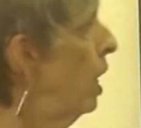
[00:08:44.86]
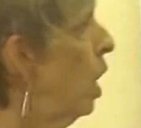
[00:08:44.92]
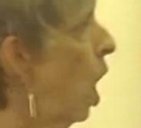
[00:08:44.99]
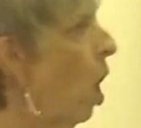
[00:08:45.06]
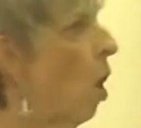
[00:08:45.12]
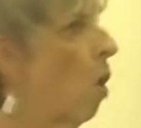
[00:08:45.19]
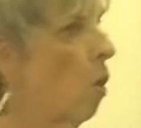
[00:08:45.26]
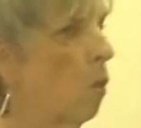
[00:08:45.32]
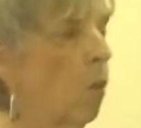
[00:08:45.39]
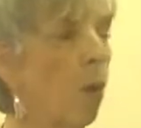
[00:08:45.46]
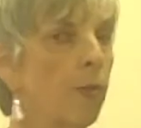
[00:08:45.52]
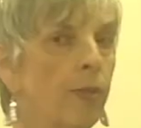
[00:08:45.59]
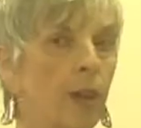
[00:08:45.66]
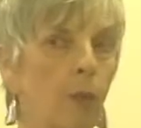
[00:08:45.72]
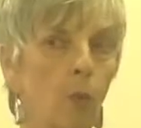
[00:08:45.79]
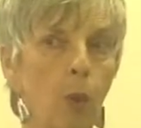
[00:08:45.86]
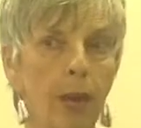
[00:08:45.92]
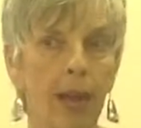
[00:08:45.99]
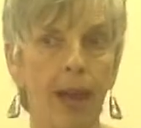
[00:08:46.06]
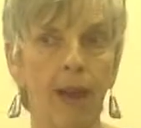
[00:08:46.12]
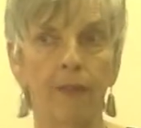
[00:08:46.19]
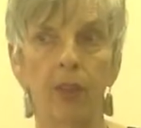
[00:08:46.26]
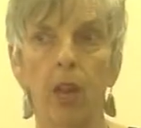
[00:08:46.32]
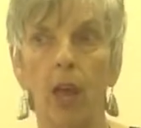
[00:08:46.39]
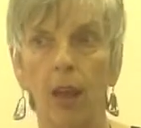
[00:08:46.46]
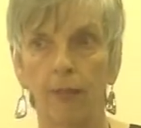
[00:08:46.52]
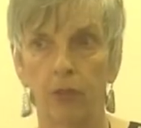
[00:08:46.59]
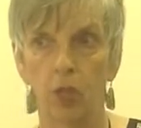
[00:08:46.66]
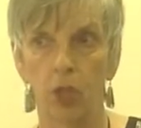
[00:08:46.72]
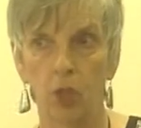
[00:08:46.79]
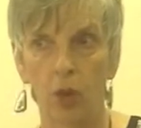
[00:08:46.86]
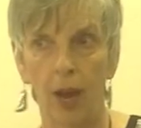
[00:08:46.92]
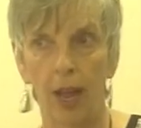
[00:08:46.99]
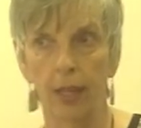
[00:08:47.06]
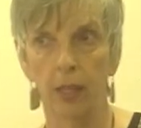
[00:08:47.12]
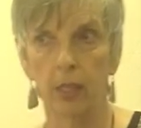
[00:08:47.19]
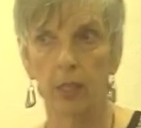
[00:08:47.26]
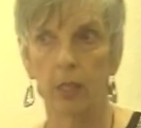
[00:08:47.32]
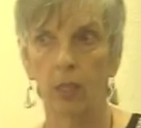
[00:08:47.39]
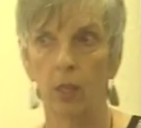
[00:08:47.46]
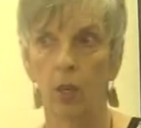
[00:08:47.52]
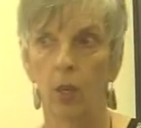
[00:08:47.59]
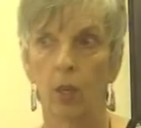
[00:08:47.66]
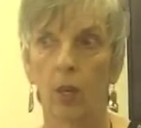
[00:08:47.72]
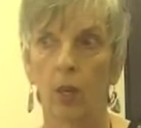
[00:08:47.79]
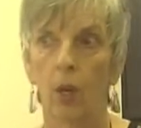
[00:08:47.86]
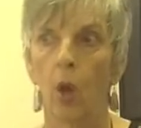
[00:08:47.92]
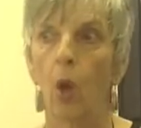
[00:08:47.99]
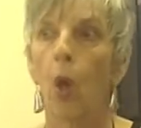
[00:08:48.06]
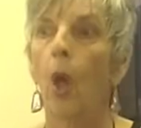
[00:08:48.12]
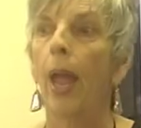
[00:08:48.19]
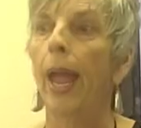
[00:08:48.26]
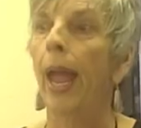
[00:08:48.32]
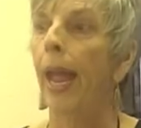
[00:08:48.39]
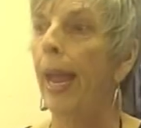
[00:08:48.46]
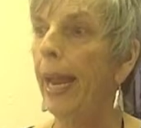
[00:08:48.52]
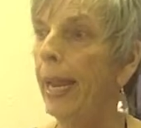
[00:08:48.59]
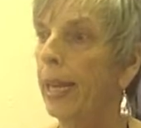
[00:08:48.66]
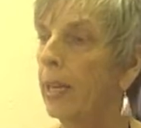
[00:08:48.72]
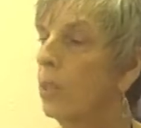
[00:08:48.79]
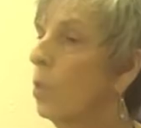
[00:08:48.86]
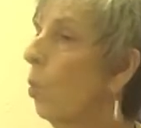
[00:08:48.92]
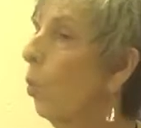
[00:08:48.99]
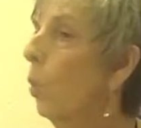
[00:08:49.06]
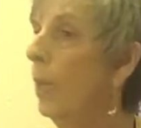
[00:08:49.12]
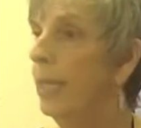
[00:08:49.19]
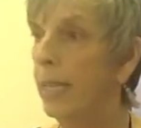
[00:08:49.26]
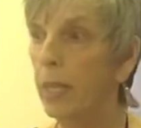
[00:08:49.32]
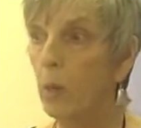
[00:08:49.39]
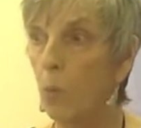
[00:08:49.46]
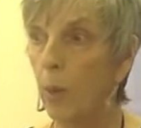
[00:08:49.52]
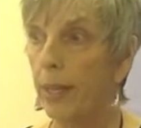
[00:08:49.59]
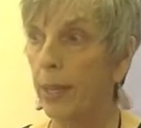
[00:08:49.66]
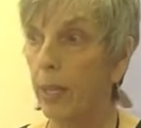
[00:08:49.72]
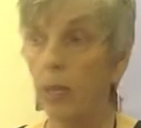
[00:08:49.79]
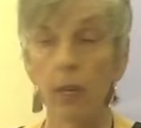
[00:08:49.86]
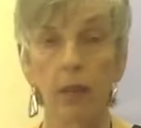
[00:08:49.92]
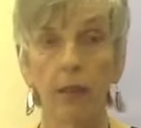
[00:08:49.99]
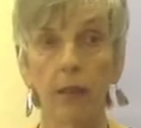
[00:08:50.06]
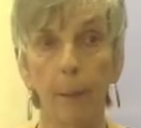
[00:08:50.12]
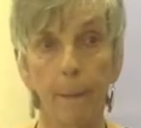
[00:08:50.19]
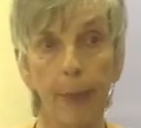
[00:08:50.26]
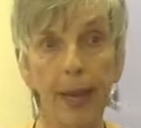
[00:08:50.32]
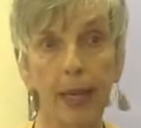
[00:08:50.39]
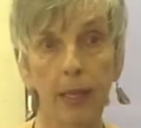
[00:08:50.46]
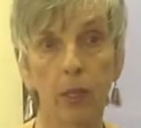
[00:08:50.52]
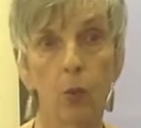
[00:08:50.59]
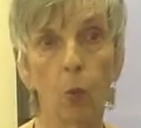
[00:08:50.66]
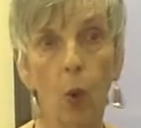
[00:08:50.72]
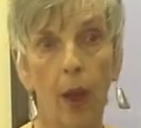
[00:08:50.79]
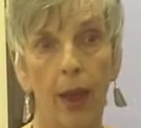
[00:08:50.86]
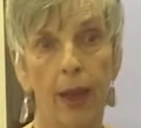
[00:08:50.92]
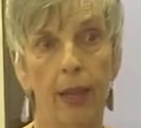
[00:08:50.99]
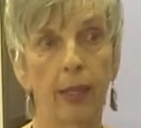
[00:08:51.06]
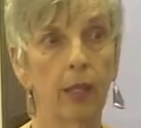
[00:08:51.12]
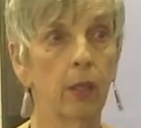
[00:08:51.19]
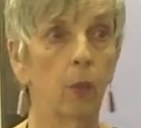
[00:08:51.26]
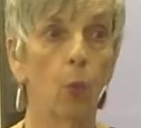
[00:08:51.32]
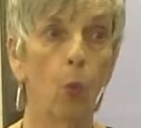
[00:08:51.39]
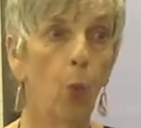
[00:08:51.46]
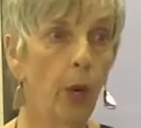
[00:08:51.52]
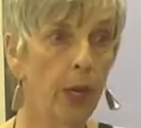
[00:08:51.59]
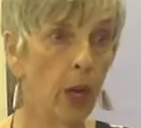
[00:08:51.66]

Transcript: know that we have a lot of stress, and we deal with it the best ways we